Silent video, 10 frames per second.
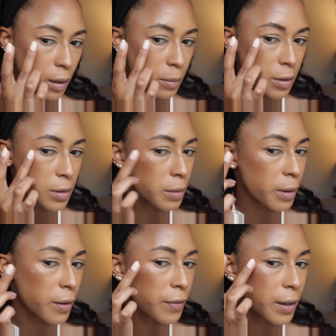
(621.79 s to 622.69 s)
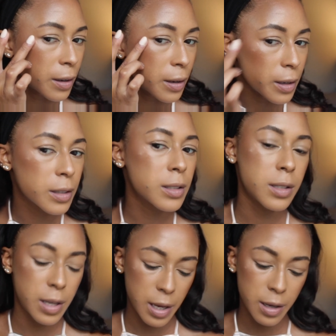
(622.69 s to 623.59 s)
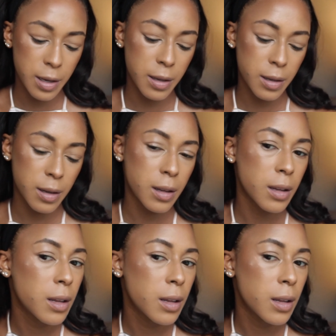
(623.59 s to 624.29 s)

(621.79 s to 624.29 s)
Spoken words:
And I'm using my fingers to take it